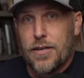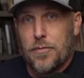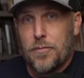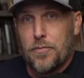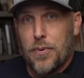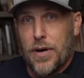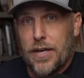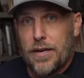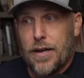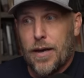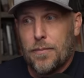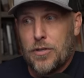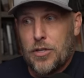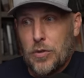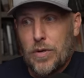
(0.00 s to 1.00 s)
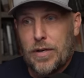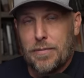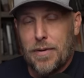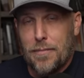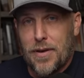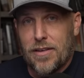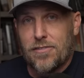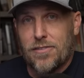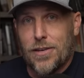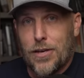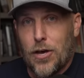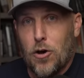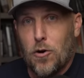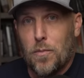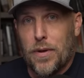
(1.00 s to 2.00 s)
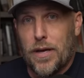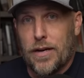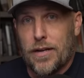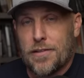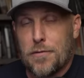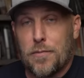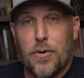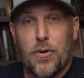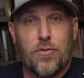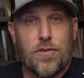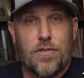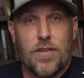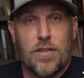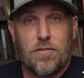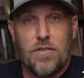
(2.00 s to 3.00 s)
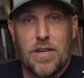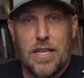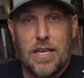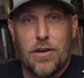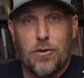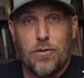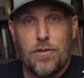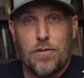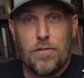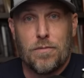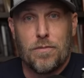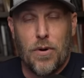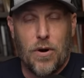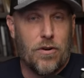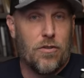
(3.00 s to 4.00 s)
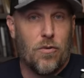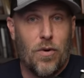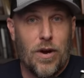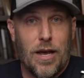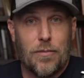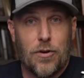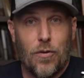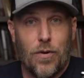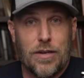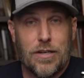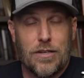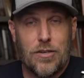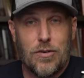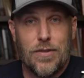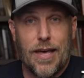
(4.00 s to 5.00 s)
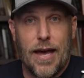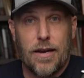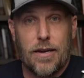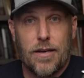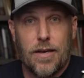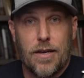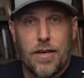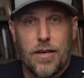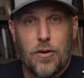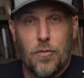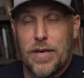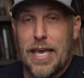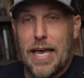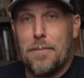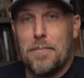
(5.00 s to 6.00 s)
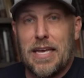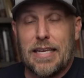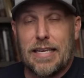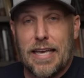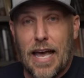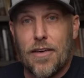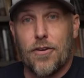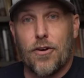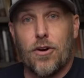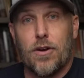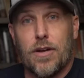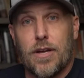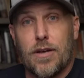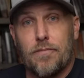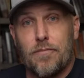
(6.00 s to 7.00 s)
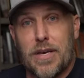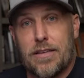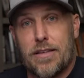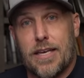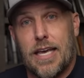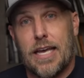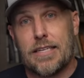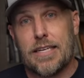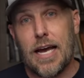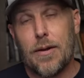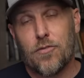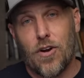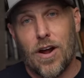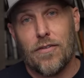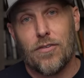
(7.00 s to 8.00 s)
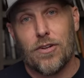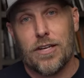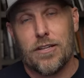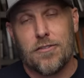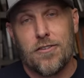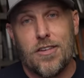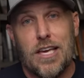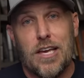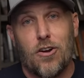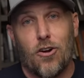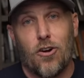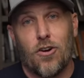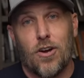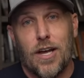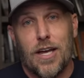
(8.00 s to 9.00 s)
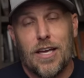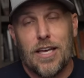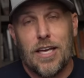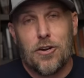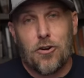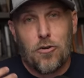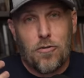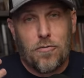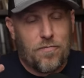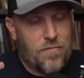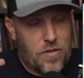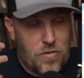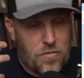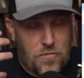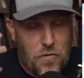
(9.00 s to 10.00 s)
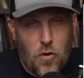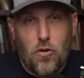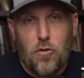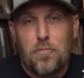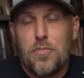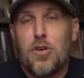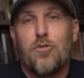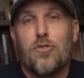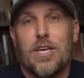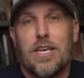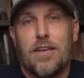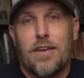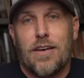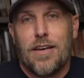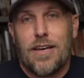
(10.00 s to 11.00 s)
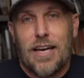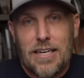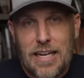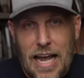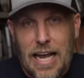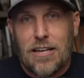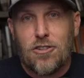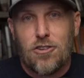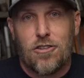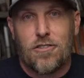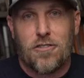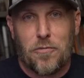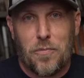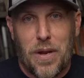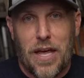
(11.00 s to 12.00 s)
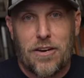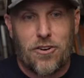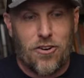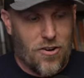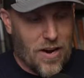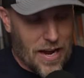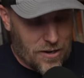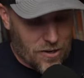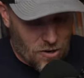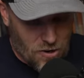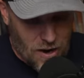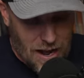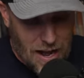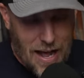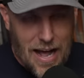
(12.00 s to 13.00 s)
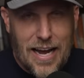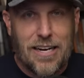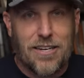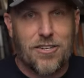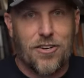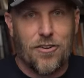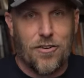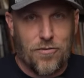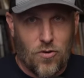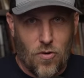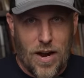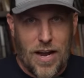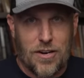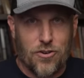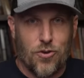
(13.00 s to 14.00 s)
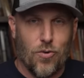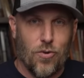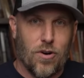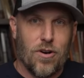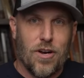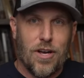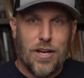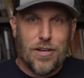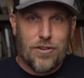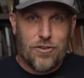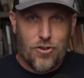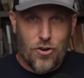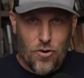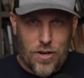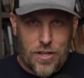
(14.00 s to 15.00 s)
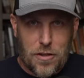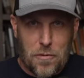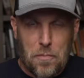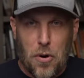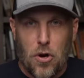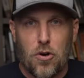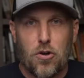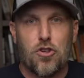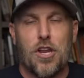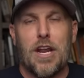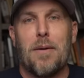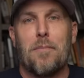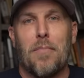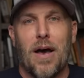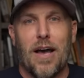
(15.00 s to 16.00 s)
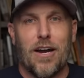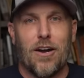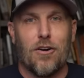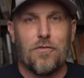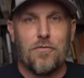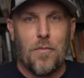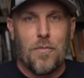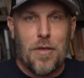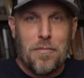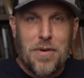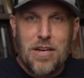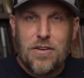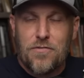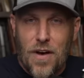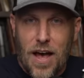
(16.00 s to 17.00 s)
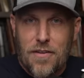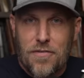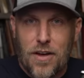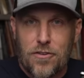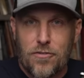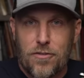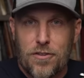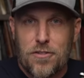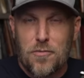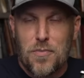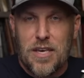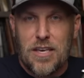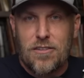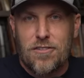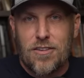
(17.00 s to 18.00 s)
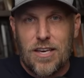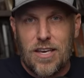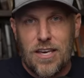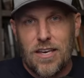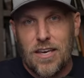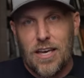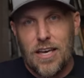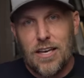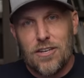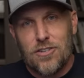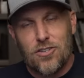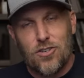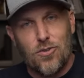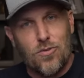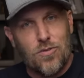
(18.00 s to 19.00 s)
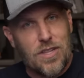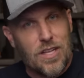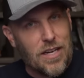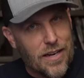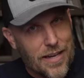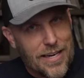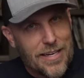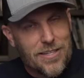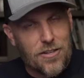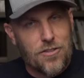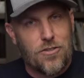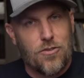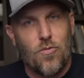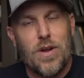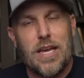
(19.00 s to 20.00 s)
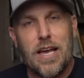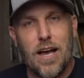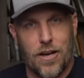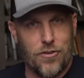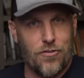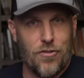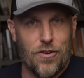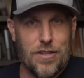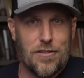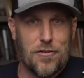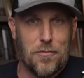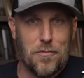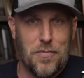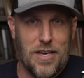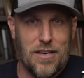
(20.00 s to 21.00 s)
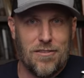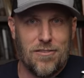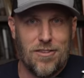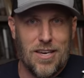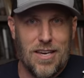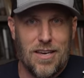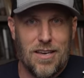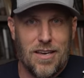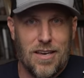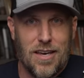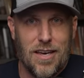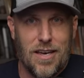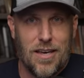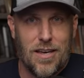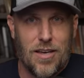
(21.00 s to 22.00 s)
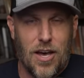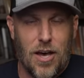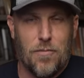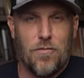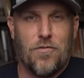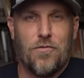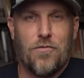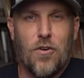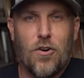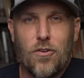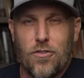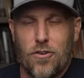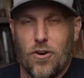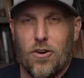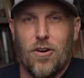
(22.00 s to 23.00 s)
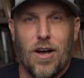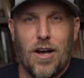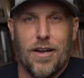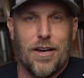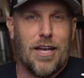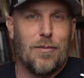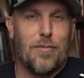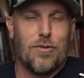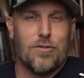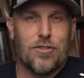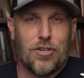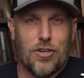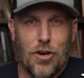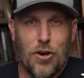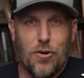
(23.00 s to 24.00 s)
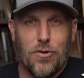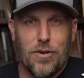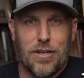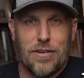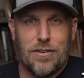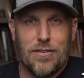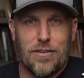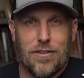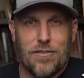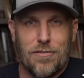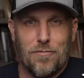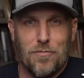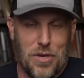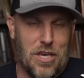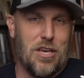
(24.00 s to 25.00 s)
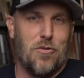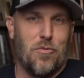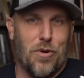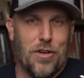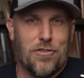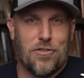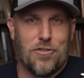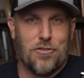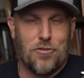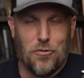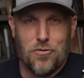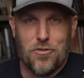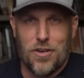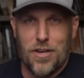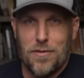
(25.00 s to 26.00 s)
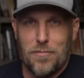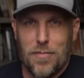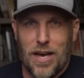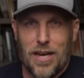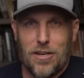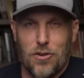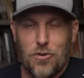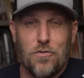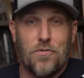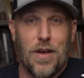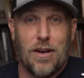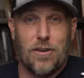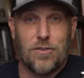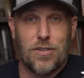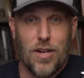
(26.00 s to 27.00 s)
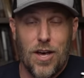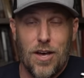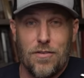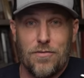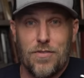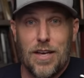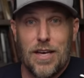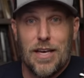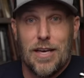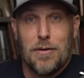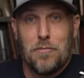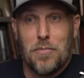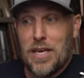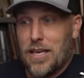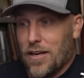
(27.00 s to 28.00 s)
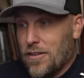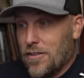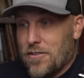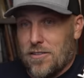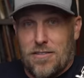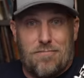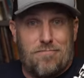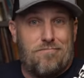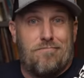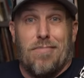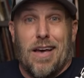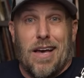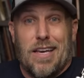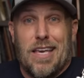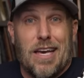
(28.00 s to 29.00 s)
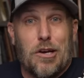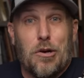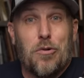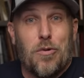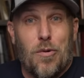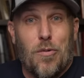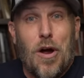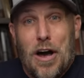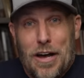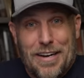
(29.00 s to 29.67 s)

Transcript: But I'm doing my best to cope, and I suppose that this video is part of the way I'm going to do that. We can't be together, because I can't time travel and see her in her full beauty and ancient splendor at her height of grandeur during the Persian Empire from the mid 500s BC to the late 300s BC. I'm further unable to go and be with Susa, my newfound love, because I can't go to Iran.